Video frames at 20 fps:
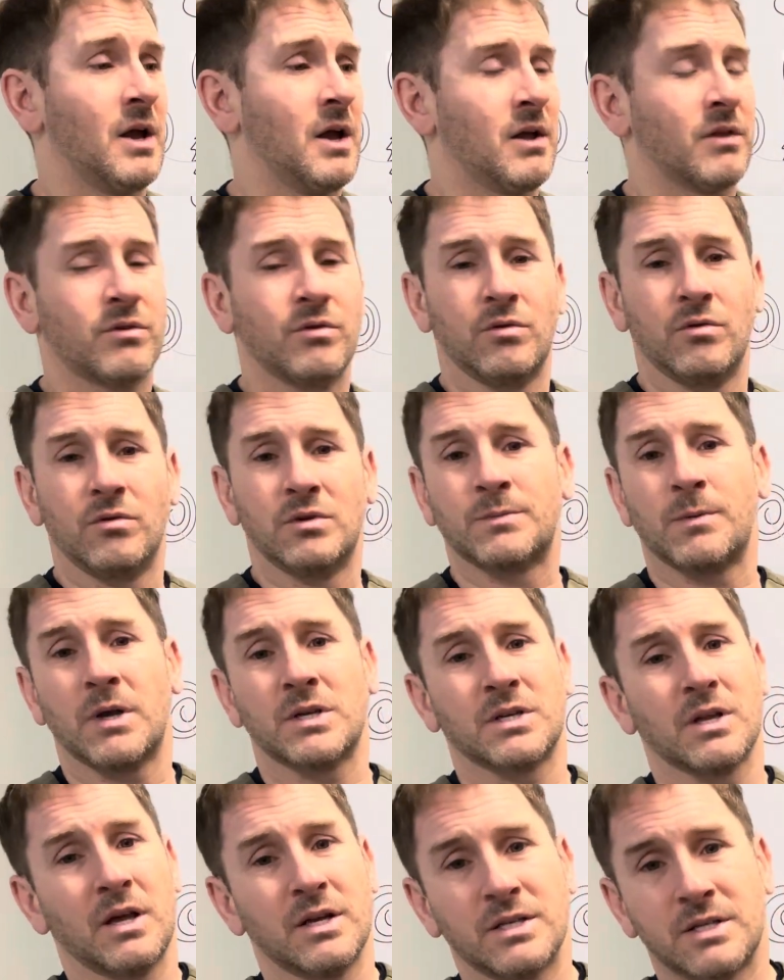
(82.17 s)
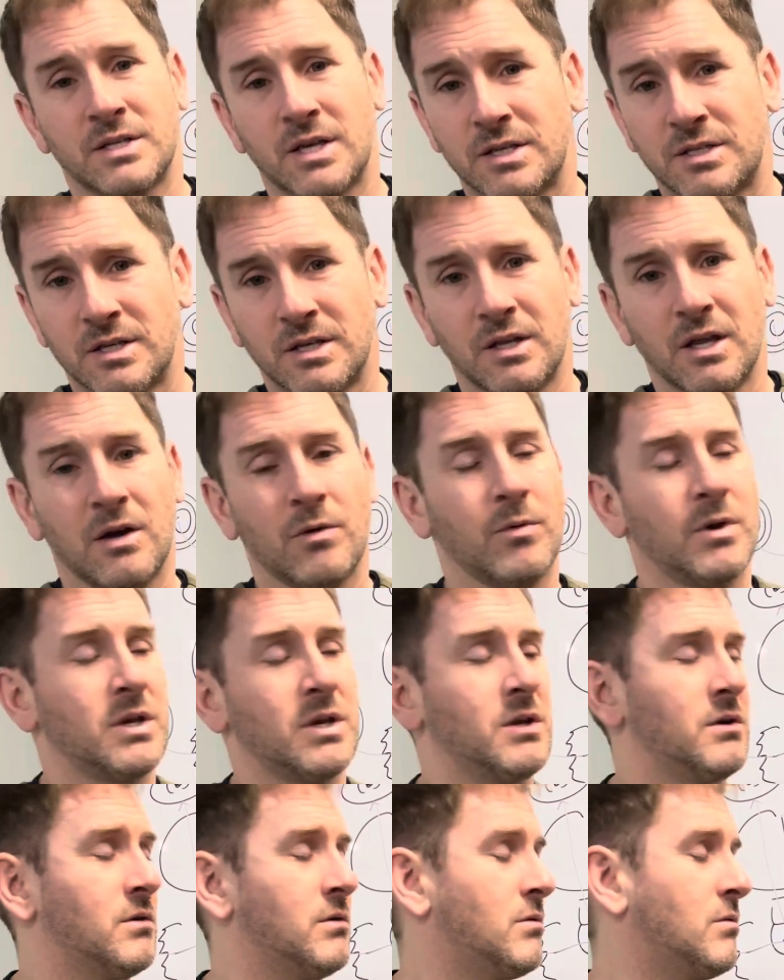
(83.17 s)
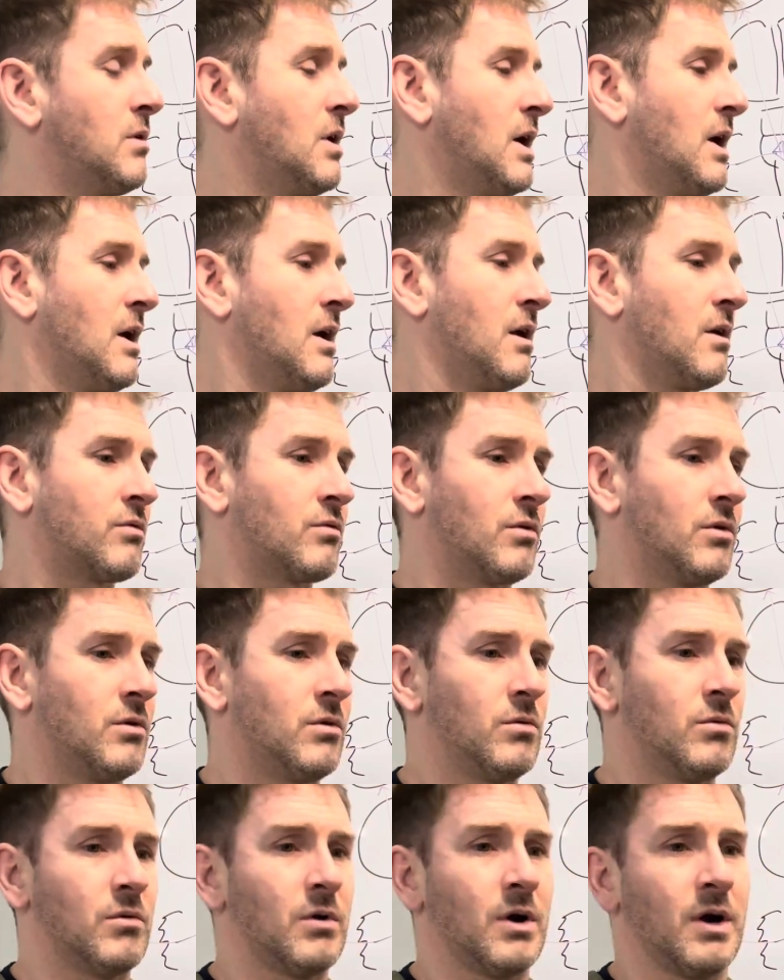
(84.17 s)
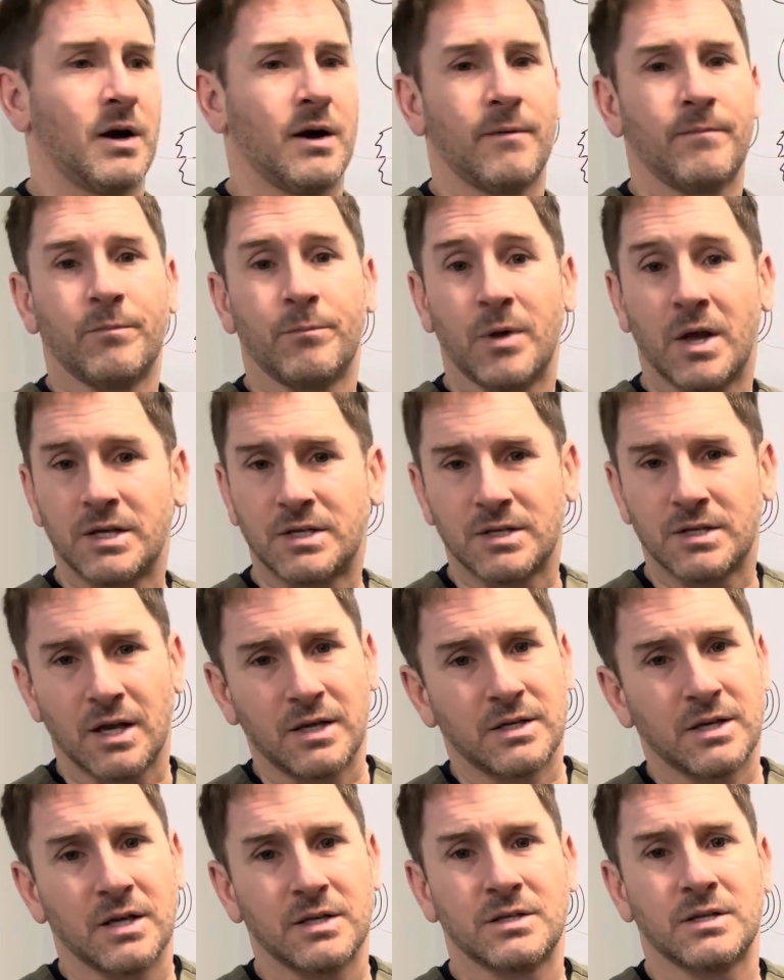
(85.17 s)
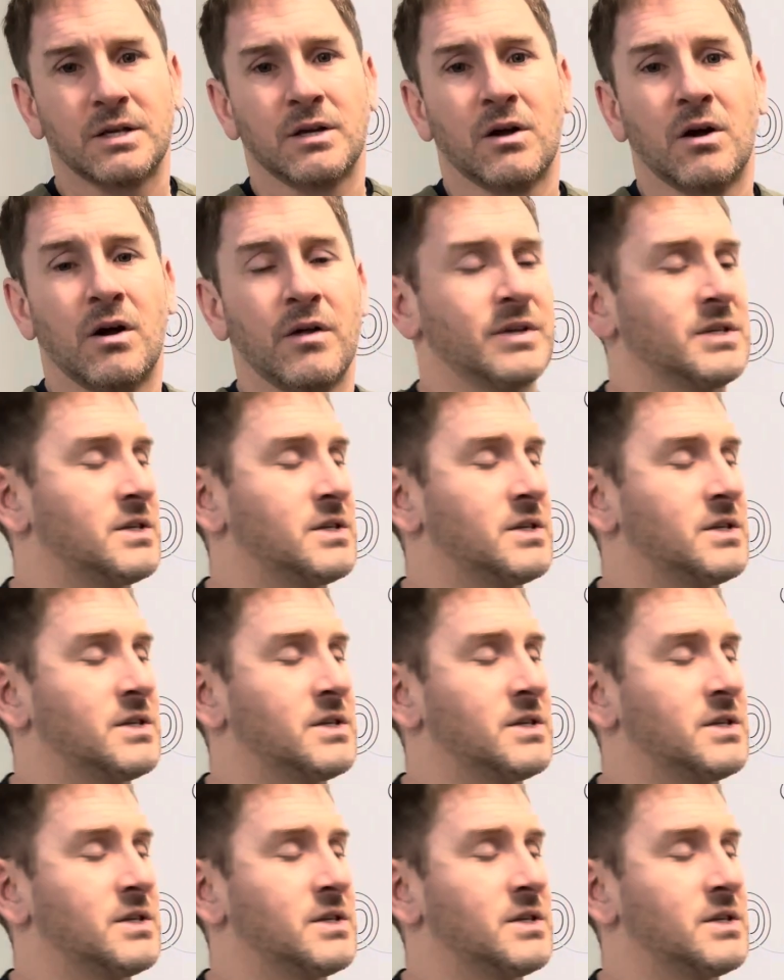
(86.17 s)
through specialized testing that we do, through bedside testing, all these